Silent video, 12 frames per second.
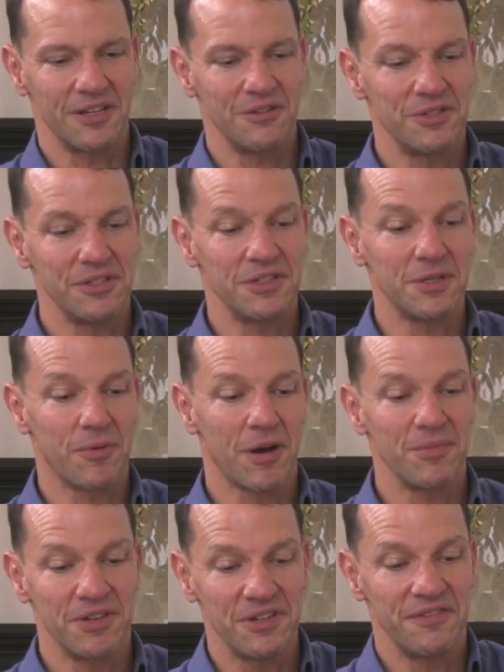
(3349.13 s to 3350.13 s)
go to the
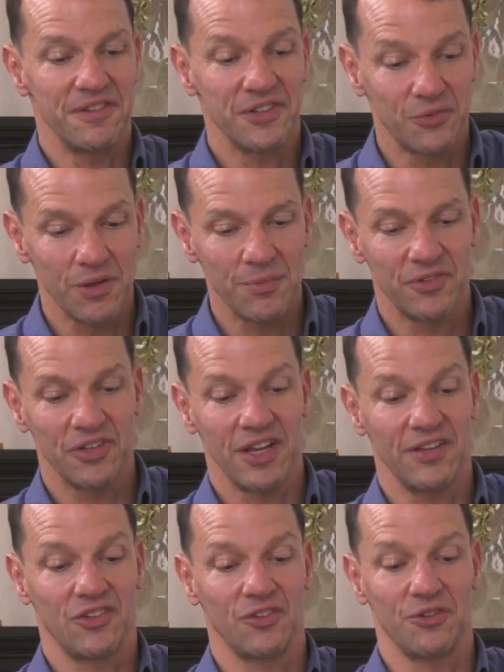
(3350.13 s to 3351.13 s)
Department of Defense
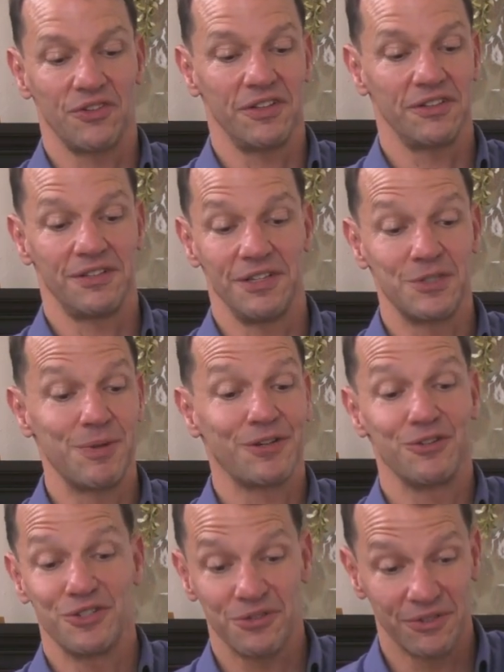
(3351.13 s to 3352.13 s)
websites or the
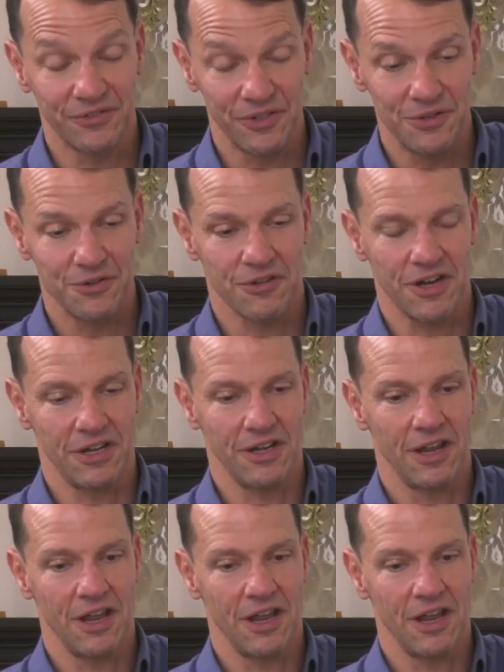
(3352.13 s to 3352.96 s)
Inspector General for Ukraine,